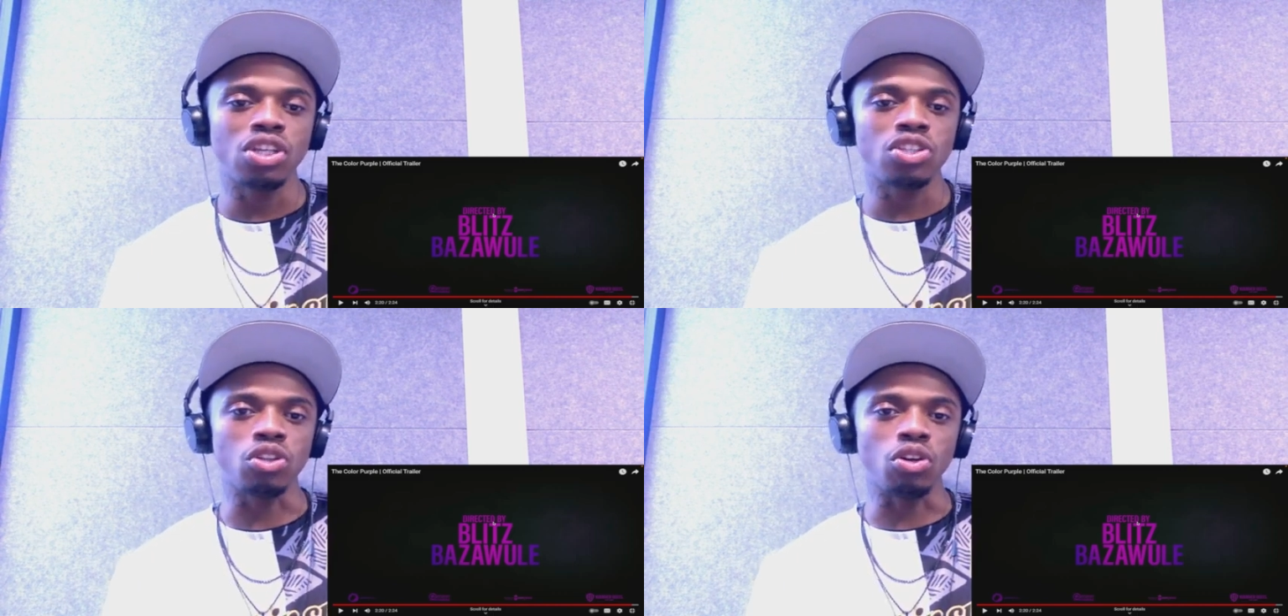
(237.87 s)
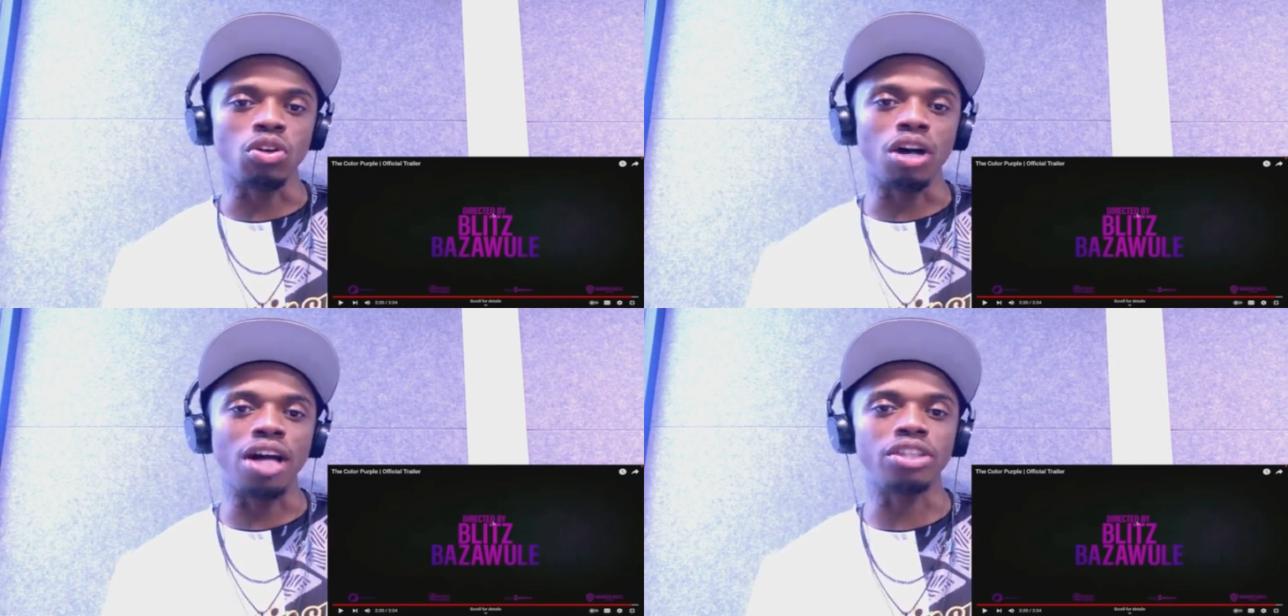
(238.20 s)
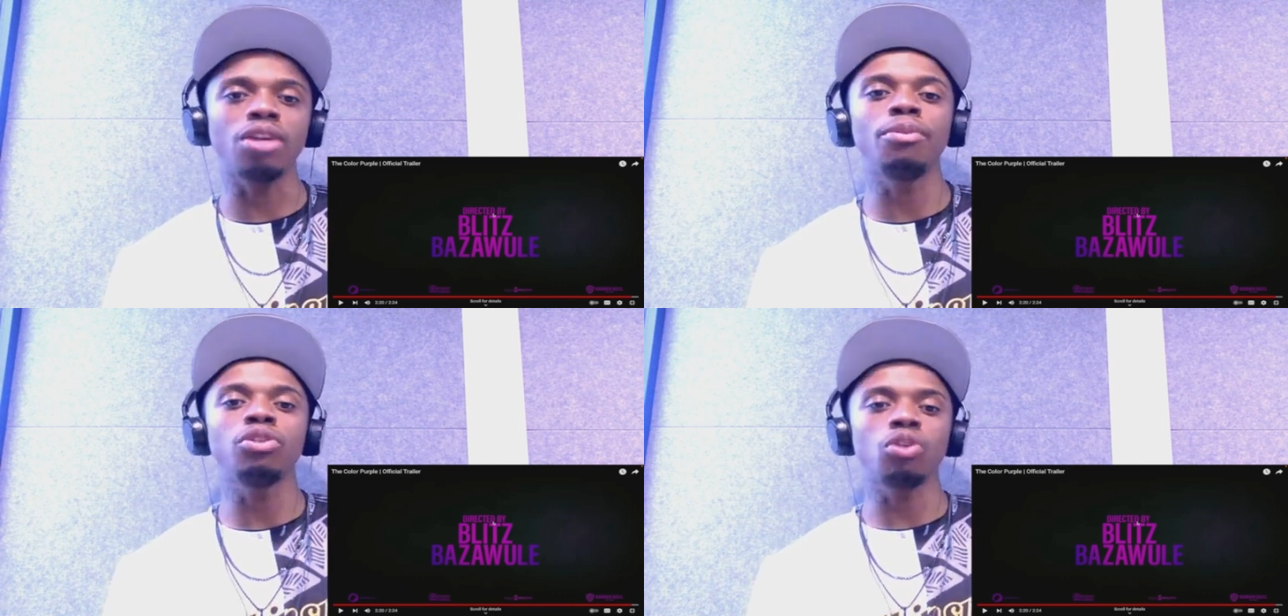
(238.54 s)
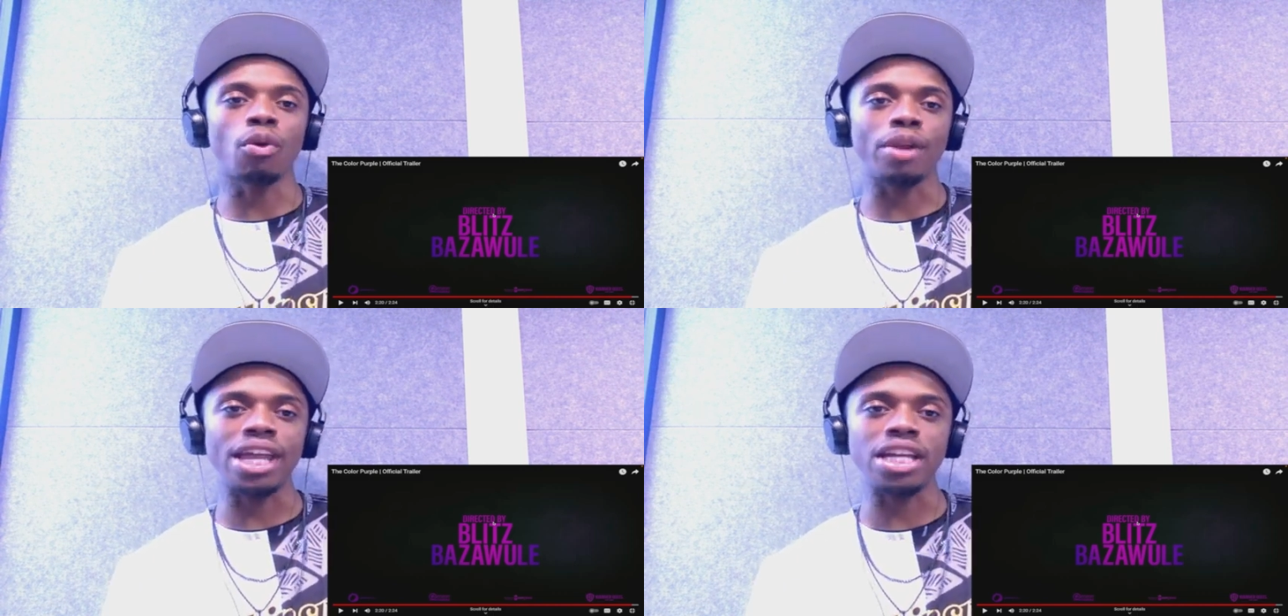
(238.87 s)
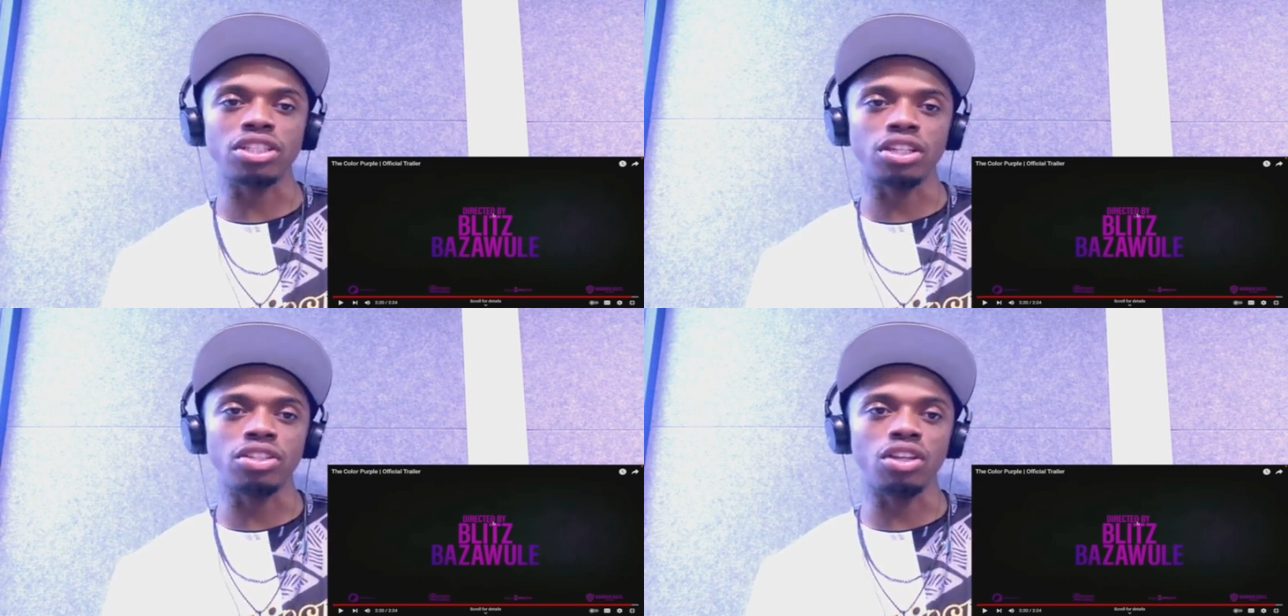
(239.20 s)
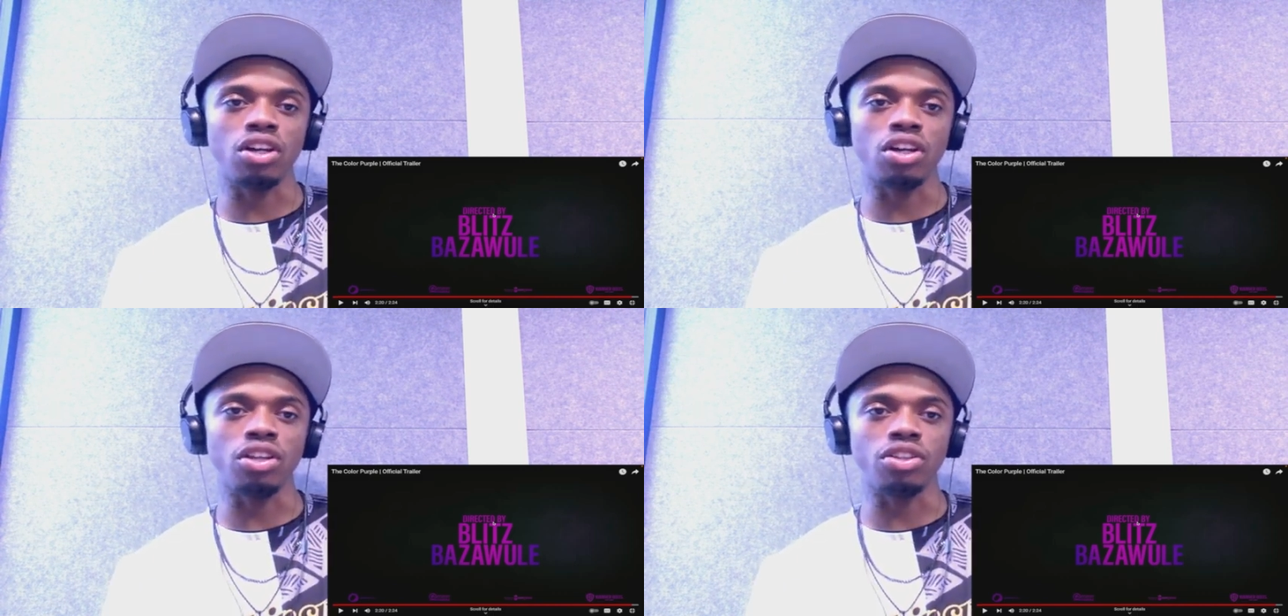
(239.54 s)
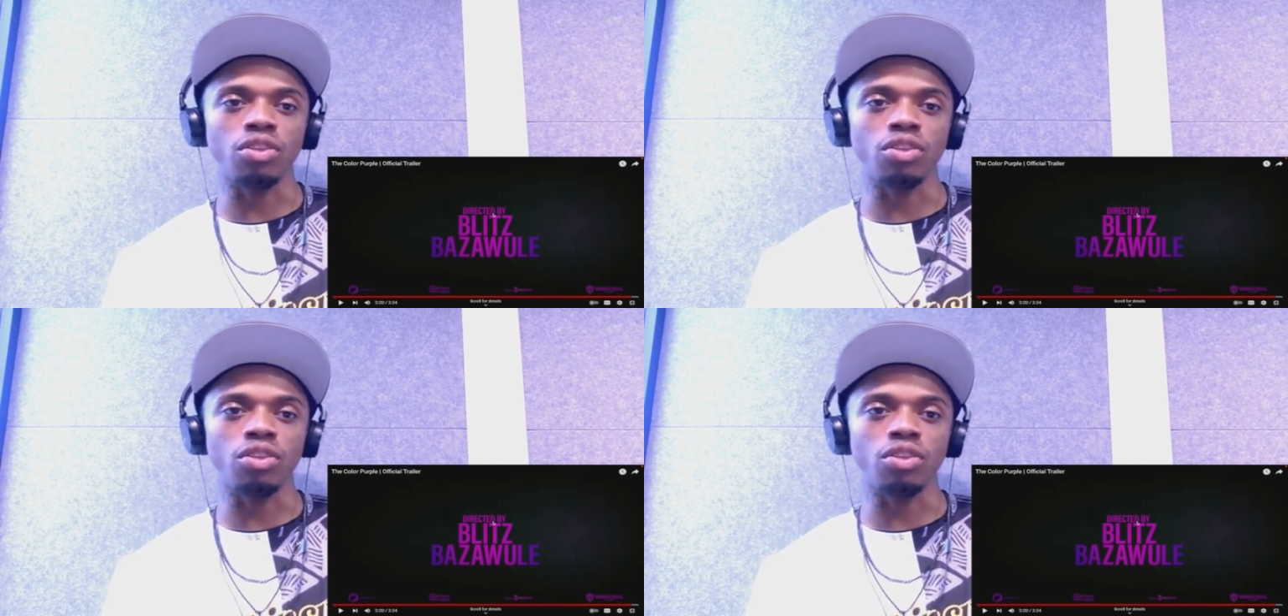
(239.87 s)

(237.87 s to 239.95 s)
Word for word: so I think I'm gonna do a reaction on the, the